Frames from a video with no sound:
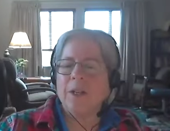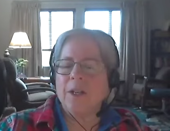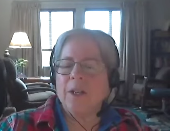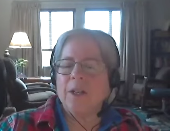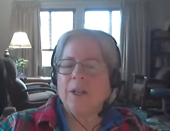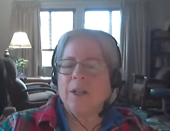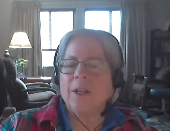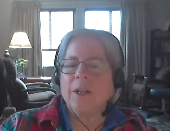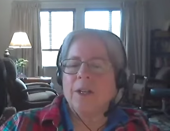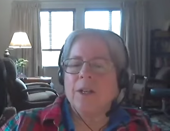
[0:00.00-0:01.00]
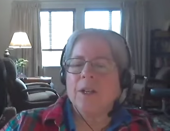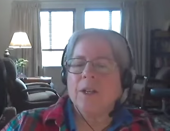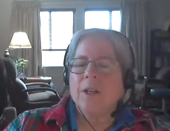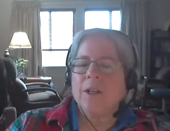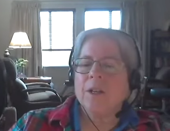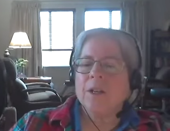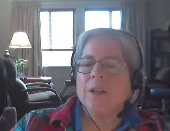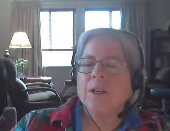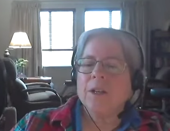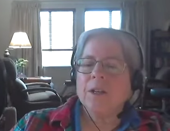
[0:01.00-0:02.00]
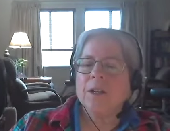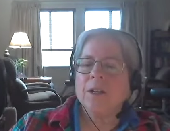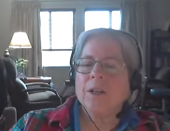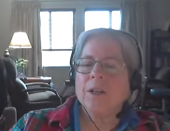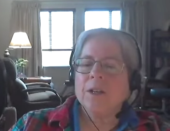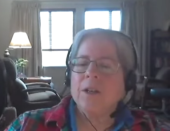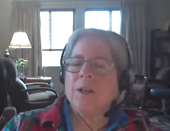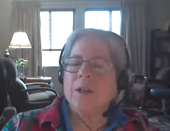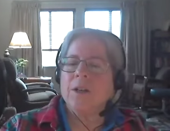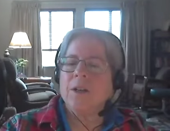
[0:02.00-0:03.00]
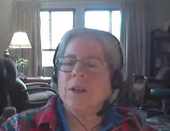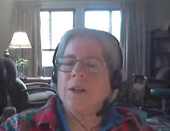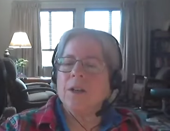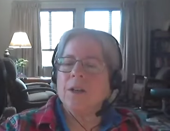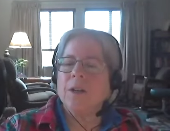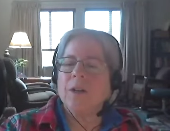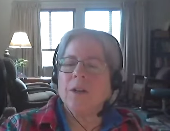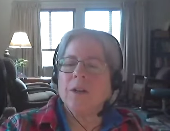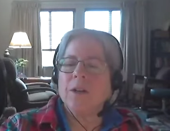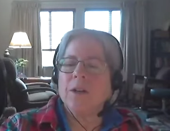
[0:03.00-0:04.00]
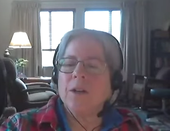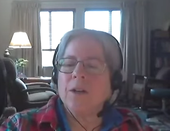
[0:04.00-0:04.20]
(silence)